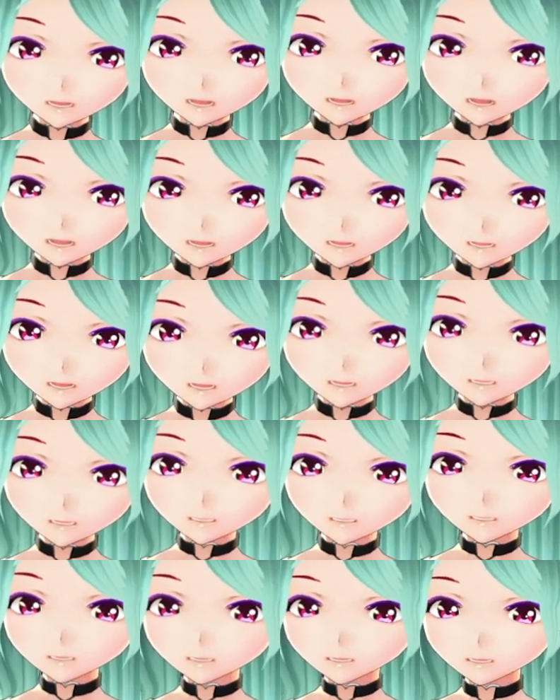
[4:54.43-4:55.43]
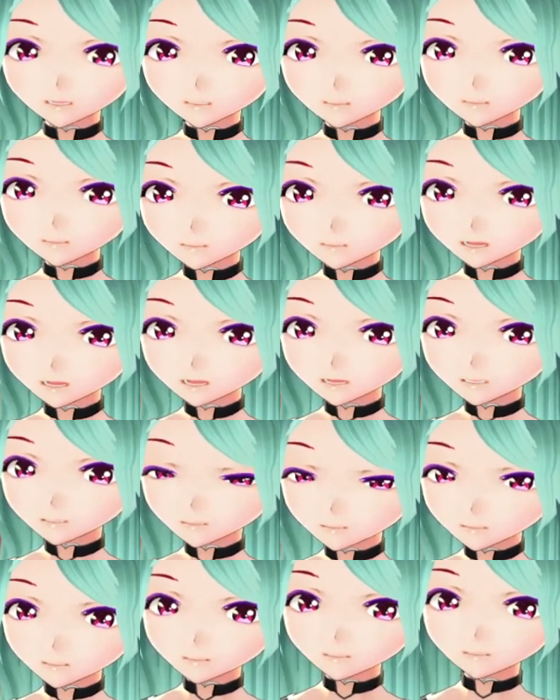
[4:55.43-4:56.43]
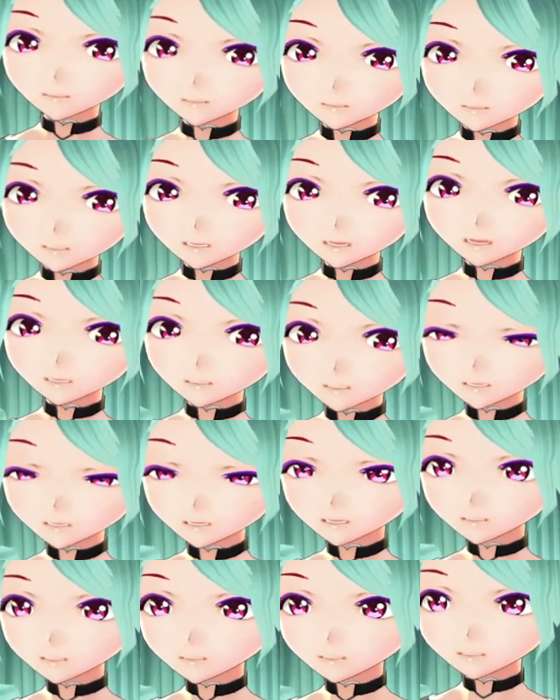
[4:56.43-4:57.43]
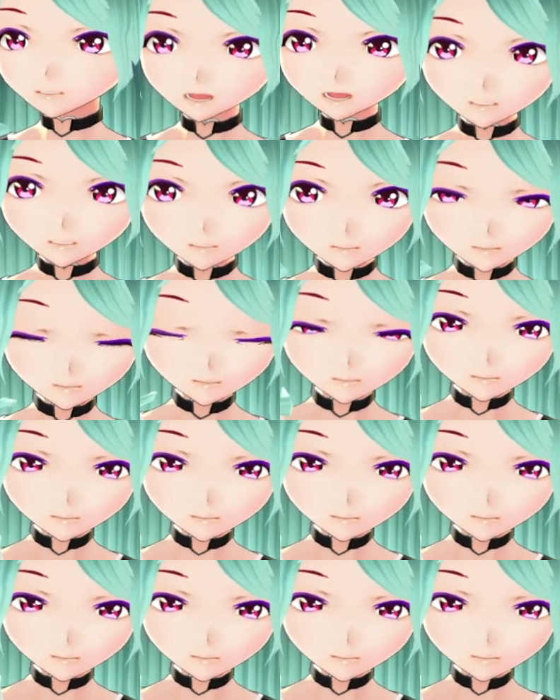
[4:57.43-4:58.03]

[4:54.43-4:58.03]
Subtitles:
And another creepy occurrence that happened